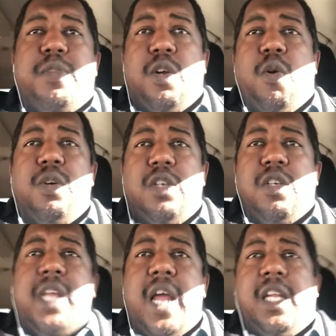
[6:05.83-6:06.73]
their own
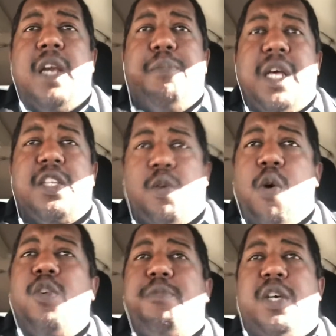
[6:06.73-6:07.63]
understanding and bless their
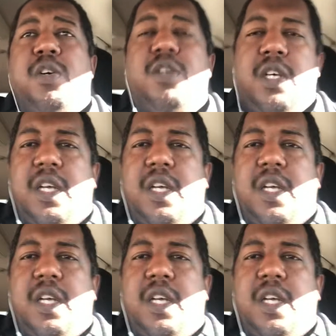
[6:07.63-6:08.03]
own meal.